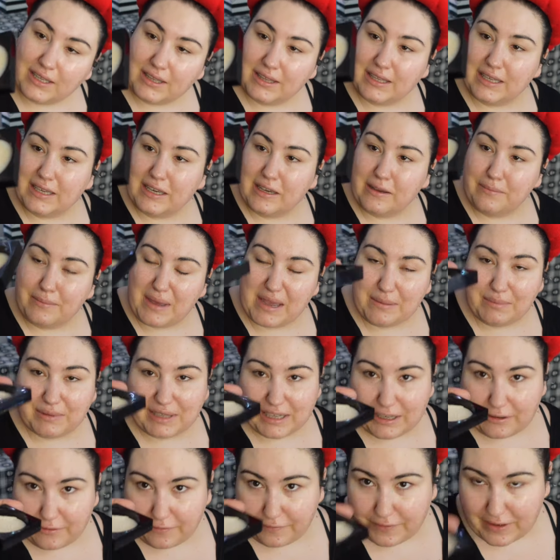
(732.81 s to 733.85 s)
the
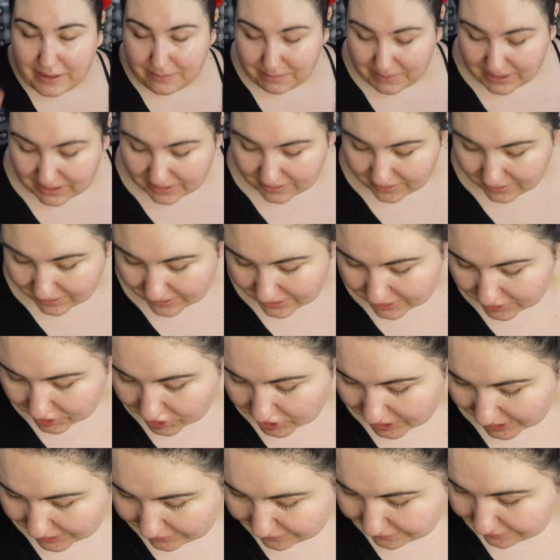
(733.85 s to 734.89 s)
Maybelline Fit Me in
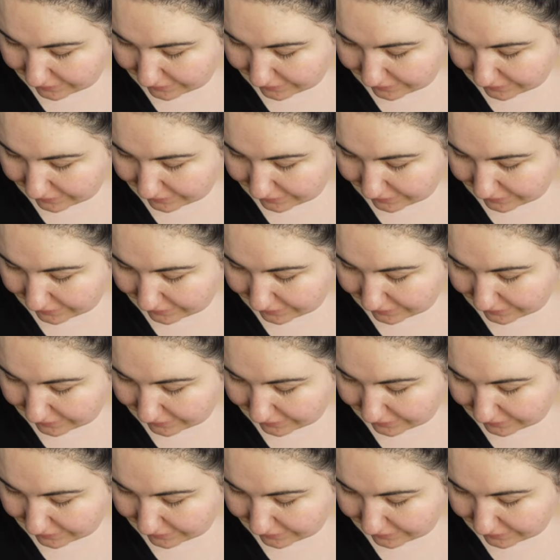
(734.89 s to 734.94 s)
shade